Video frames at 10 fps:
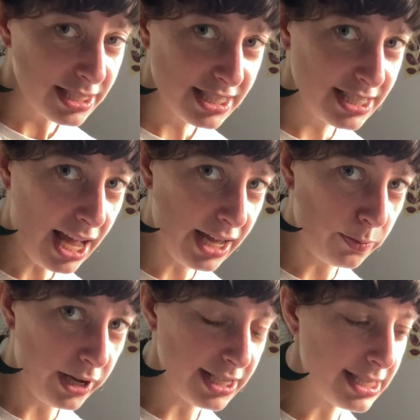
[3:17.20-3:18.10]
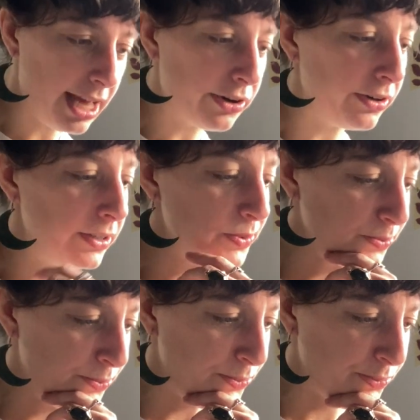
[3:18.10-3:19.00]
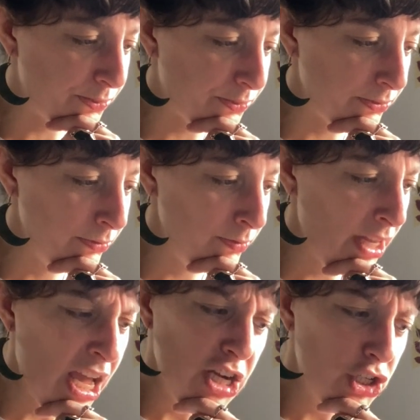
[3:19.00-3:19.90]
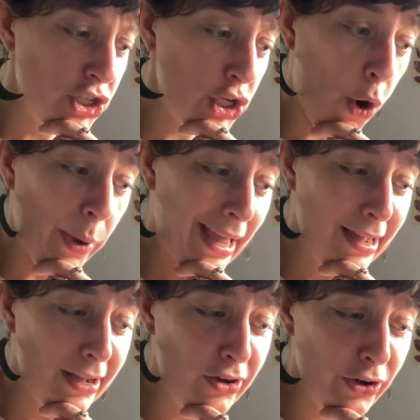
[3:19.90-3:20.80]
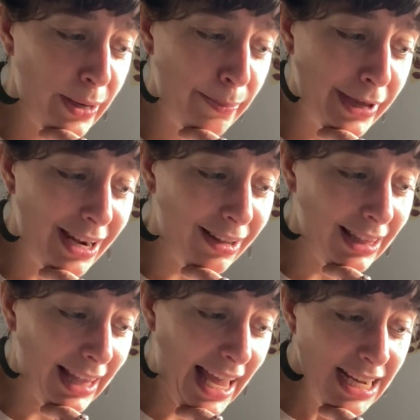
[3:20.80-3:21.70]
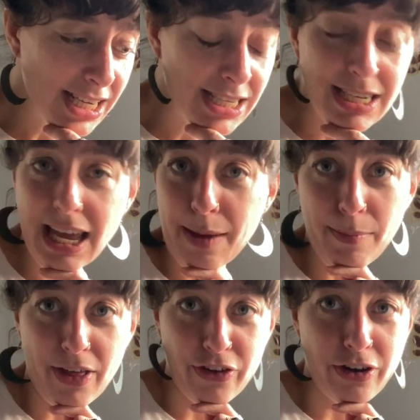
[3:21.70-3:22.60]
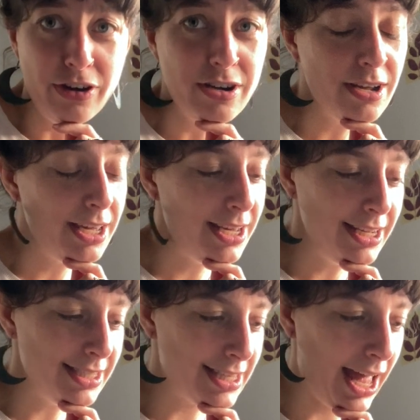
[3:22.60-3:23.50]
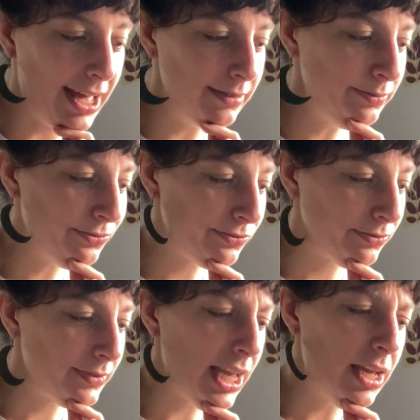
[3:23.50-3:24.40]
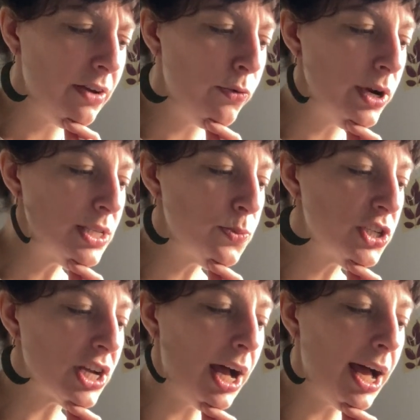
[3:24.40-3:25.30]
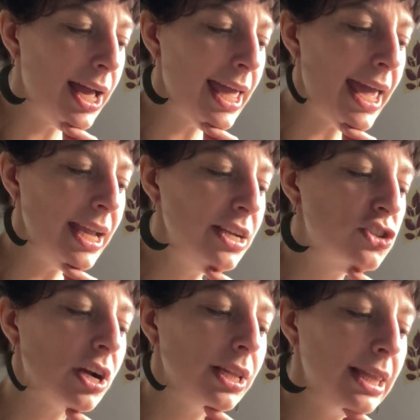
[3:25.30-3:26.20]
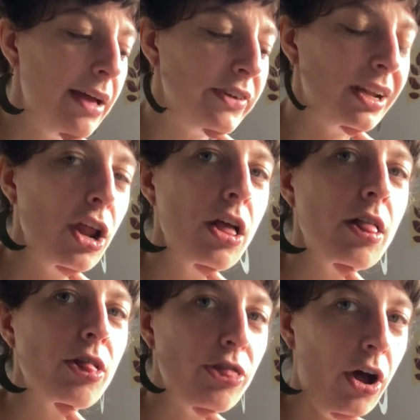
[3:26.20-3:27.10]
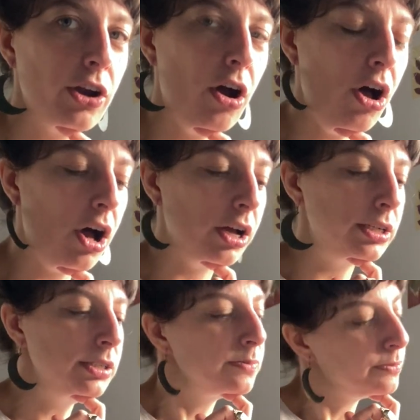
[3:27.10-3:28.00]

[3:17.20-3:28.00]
sideways at her. "Showing a good bit of leg today, Mother," he said, in a voice which I, age 11, thought odd.